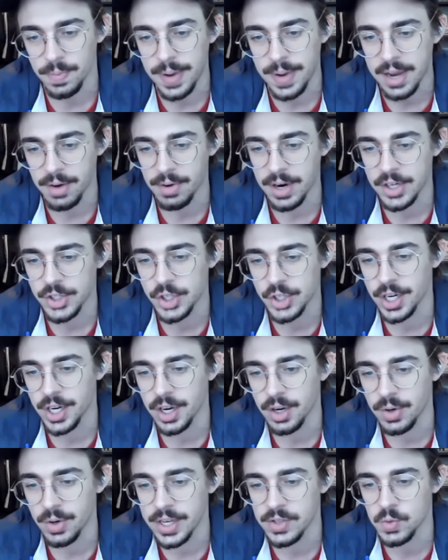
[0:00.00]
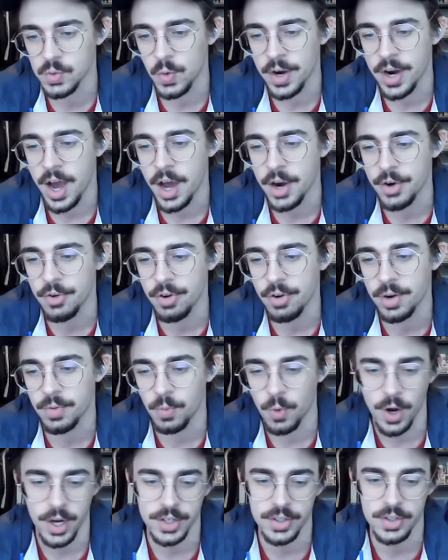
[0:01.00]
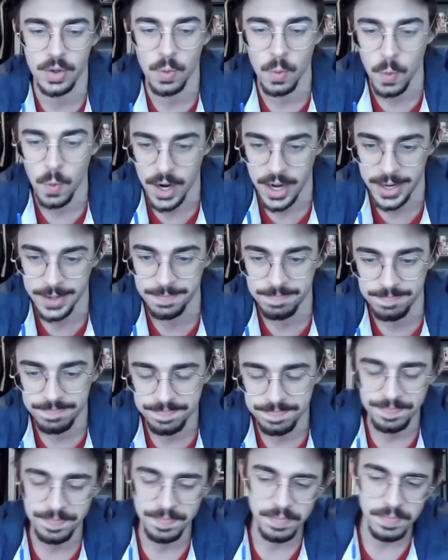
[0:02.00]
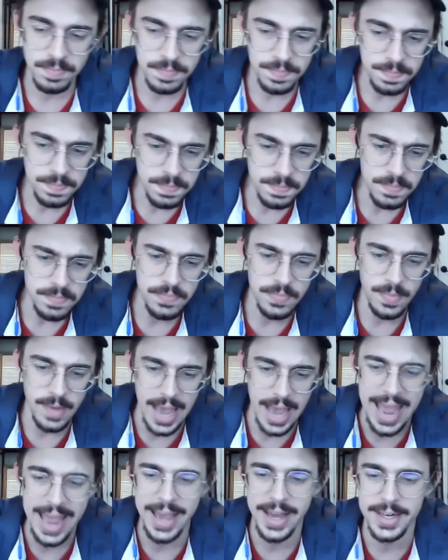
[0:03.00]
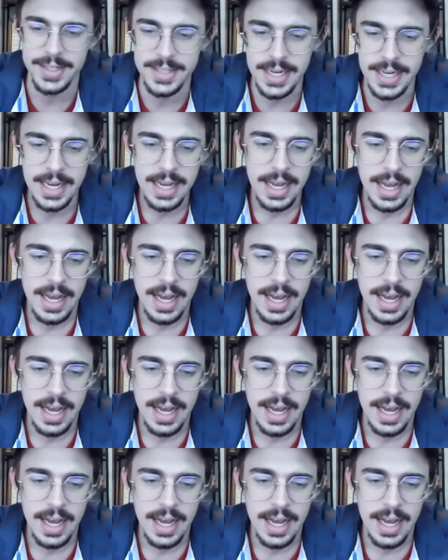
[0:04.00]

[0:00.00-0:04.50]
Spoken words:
pay ratio is 101-1. And